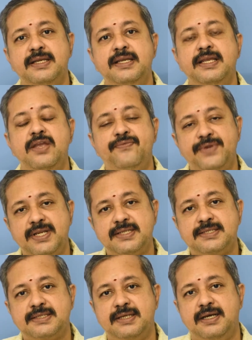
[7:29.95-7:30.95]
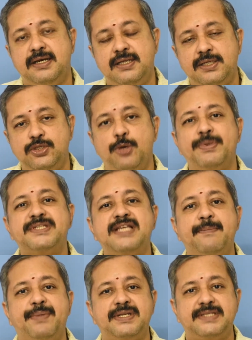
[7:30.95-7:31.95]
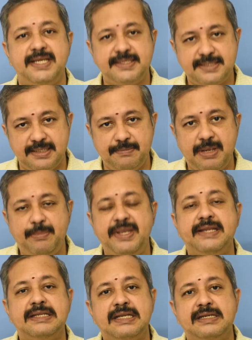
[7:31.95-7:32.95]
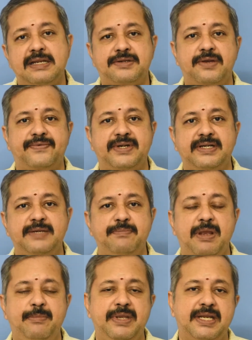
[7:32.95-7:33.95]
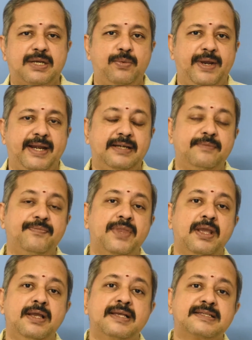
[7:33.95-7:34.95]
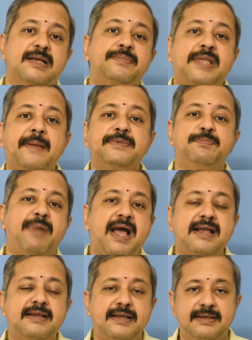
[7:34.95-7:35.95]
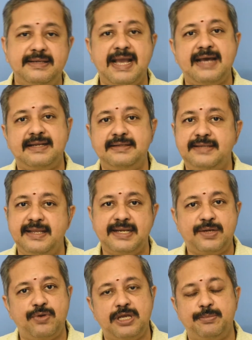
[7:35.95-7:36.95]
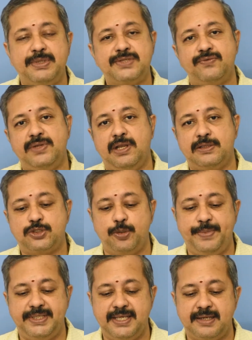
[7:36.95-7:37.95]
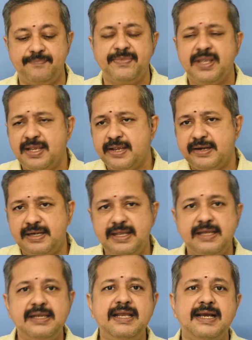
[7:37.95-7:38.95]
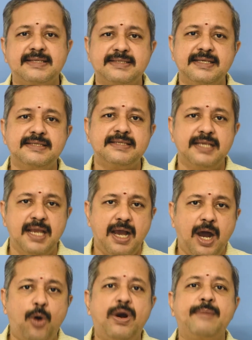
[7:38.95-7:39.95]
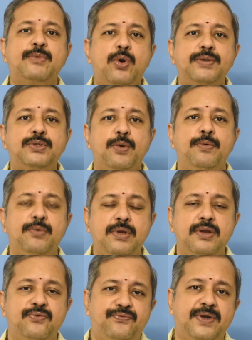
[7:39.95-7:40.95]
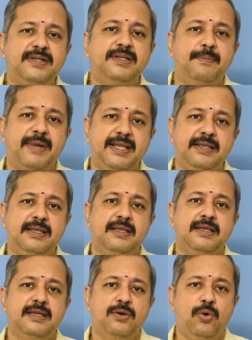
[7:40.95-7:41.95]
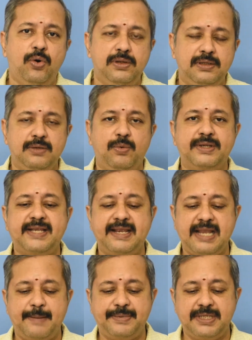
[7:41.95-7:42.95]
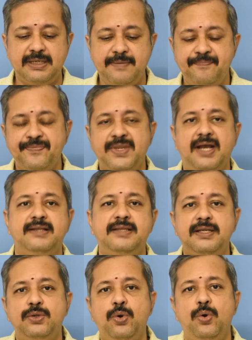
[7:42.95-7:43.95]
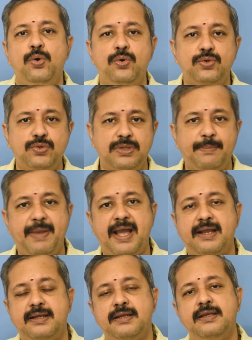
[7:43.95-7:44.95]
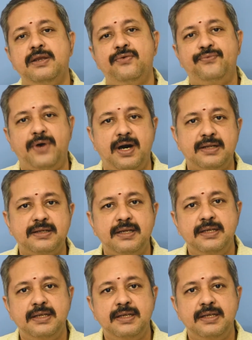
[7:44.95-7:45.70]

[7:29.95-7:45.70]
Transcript: If it is domestic purchase, maybe inland letter of credit may be required. Sometimes bank guarantee requirements will also be there. Clearly assess how I'm going to fund my whole working capital and then go to the bank for